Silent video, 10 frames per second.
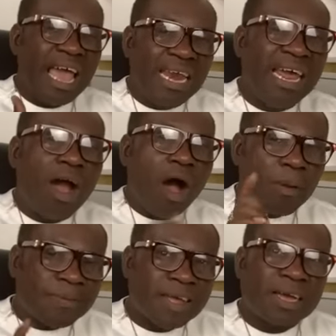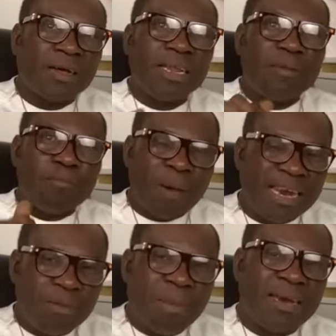any obstacle
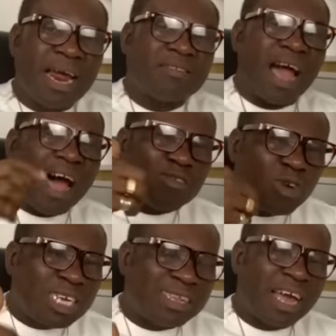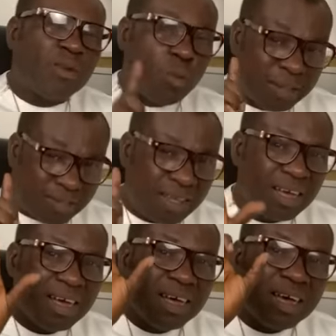impediment that is associated with
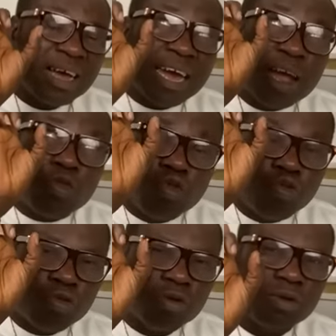Ketu.